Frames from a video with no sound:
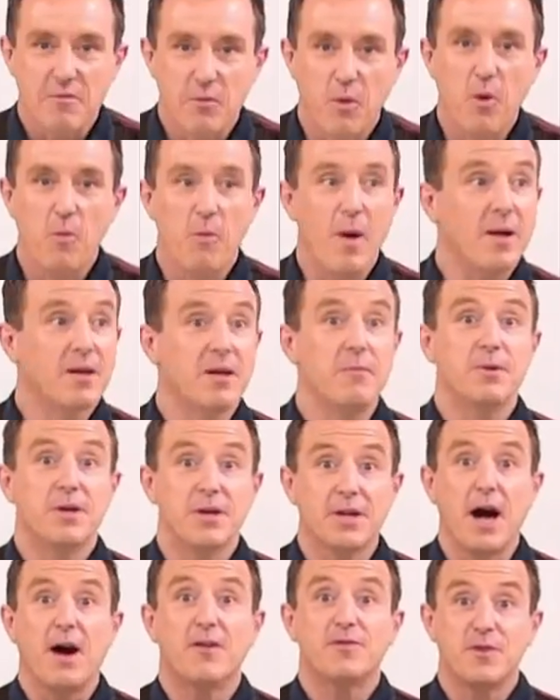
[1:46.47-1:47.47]
warm welcome.
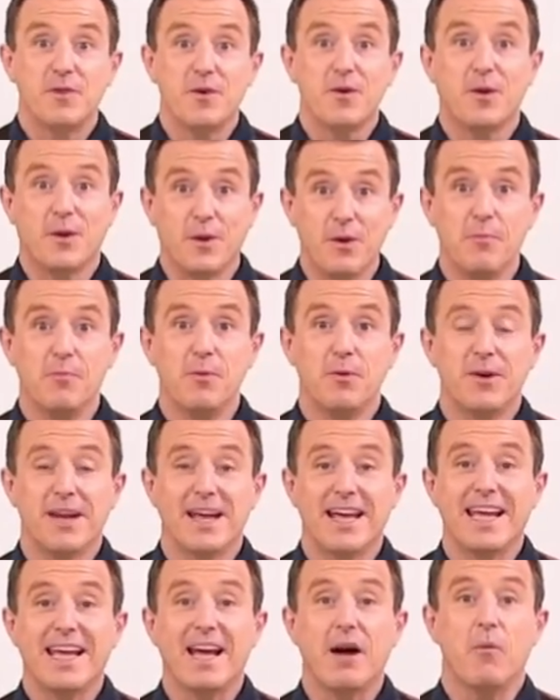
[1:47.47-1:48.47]
Good afternoon, good
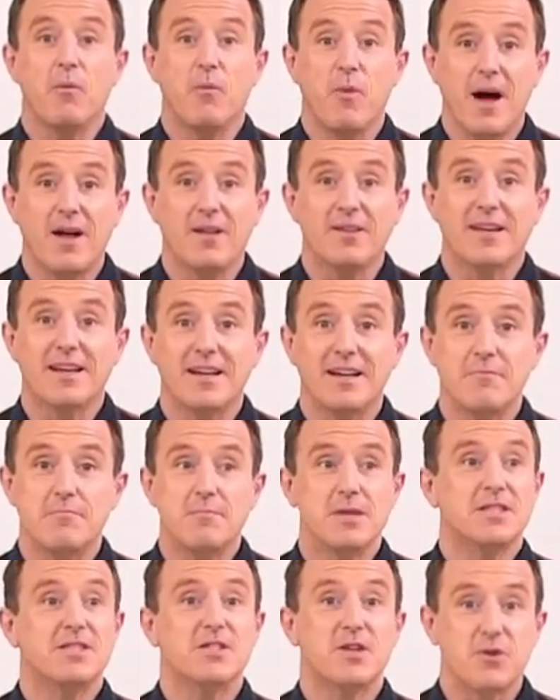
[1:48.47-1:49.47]
morning.
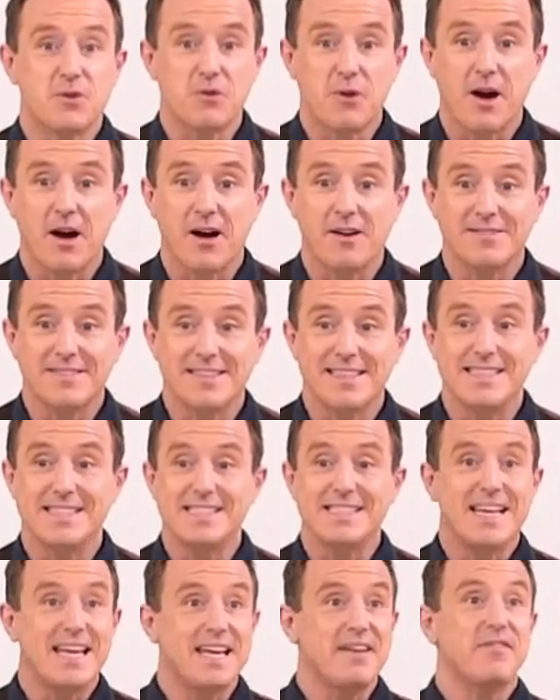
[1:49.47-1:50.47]
Welcome to Crafter's
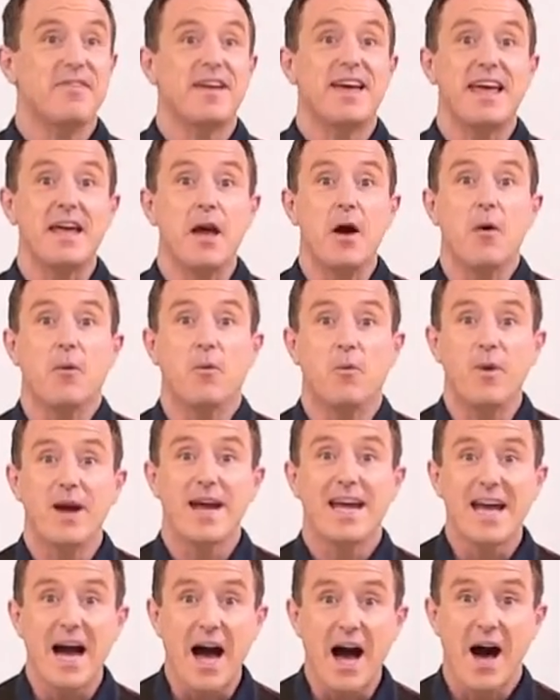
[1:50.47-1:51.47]
T V.
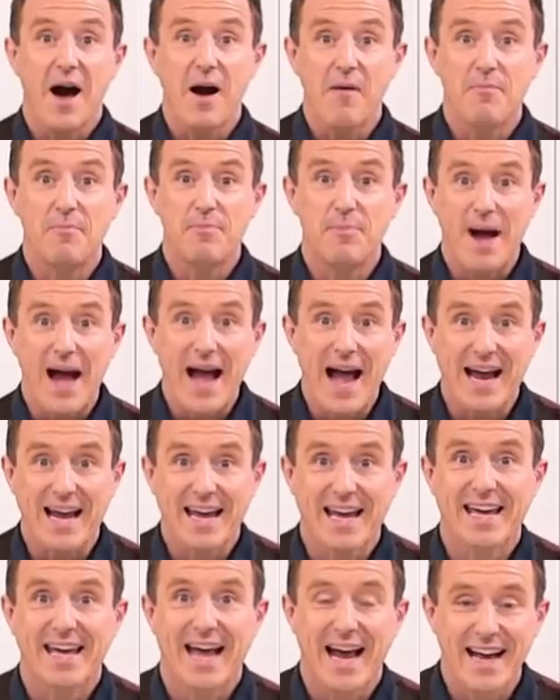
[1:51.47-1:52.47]
We are
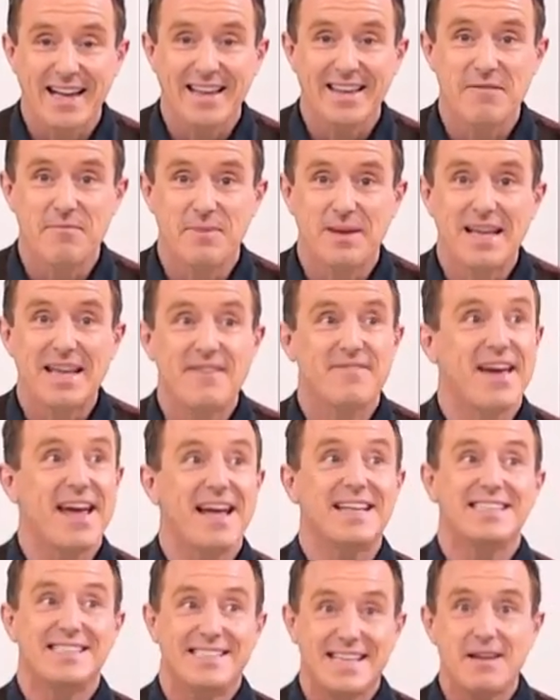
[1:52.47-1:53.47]
back. Can you believe it?
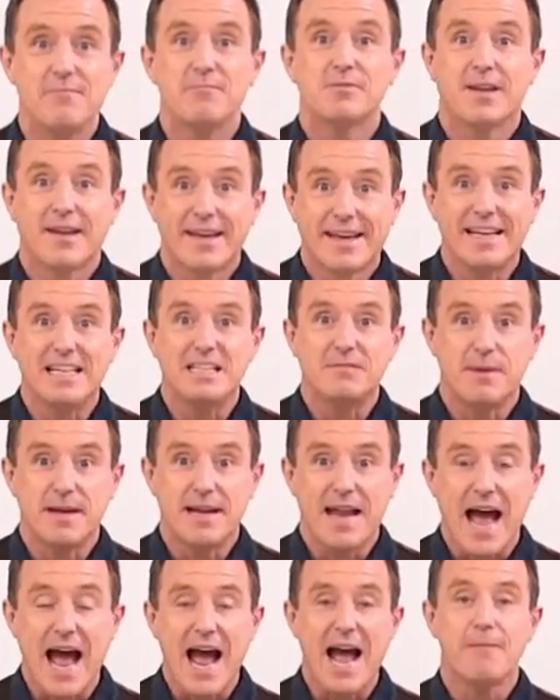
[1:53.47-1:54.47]
It seems like it's
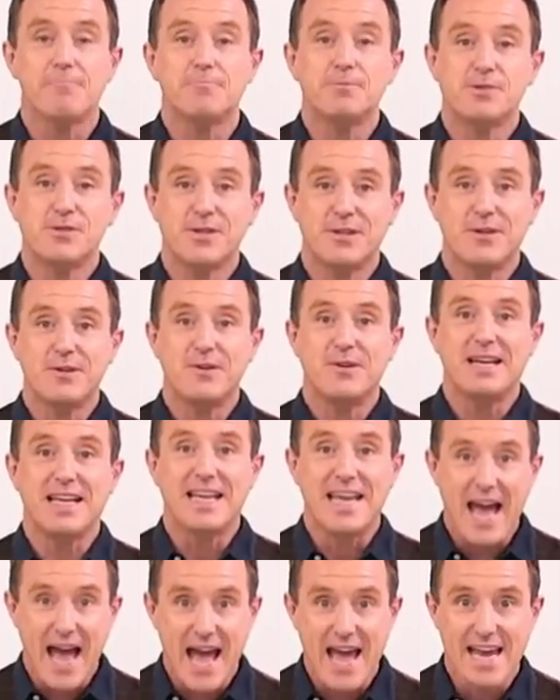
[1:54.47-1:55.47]
been
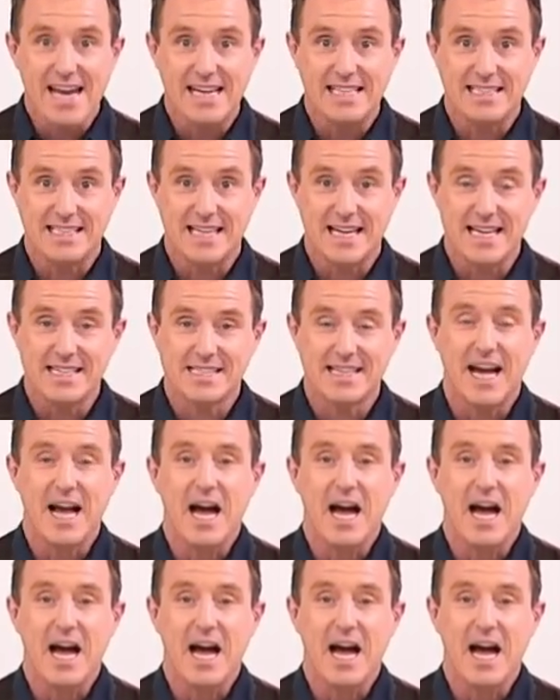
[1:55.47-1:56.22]
absolutely ages,